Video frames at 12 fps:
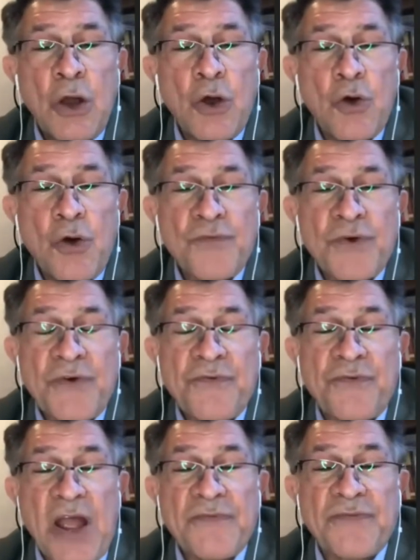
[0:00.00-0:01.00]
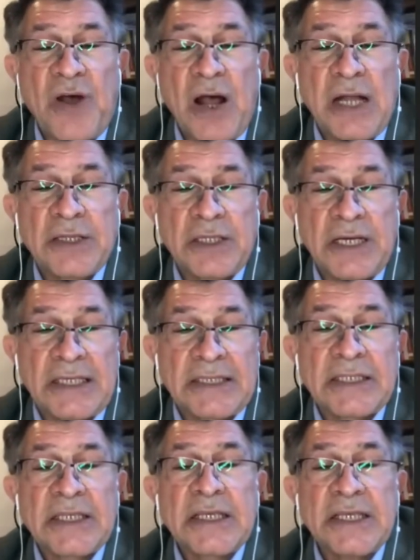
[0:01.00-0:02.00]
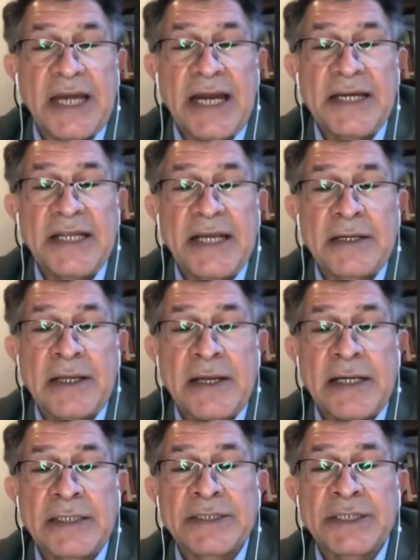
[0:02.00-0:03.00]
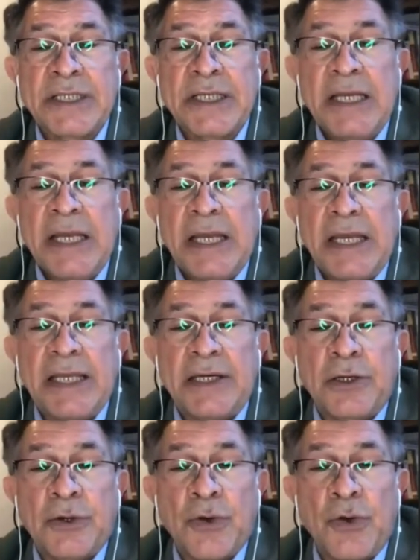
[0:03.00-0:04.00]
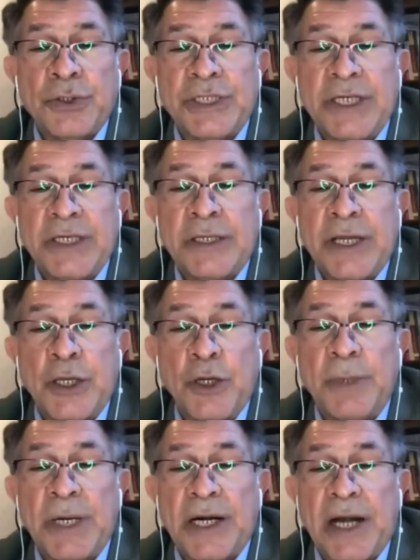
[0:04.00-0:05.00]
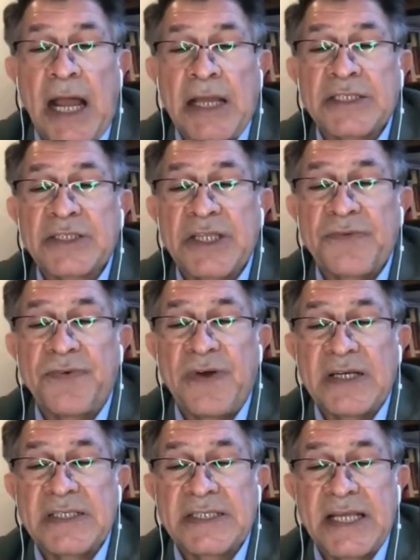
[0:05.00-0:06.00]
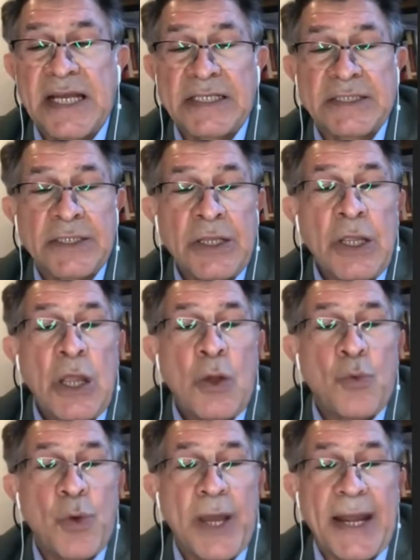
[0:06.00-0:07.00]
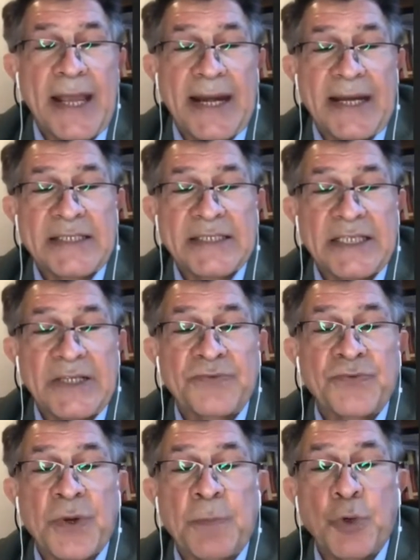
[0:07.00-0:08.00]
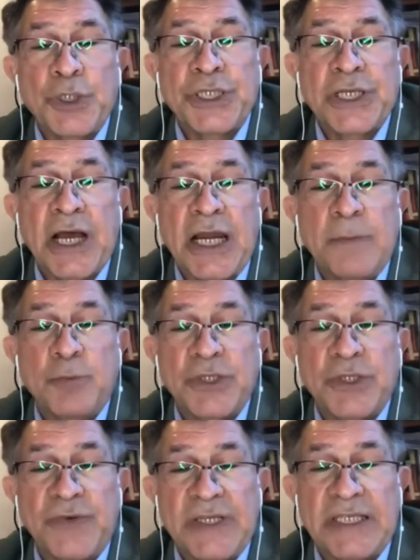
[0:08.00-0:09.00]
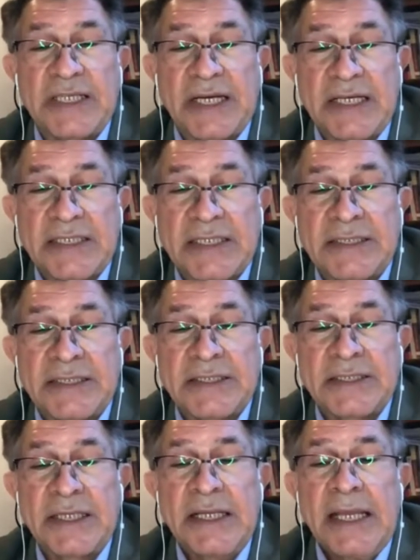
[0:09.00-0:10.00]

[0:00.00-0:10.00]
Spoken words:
over 500 Iranian Kurds, including human rights defenders, were arrested for politically motivated reasons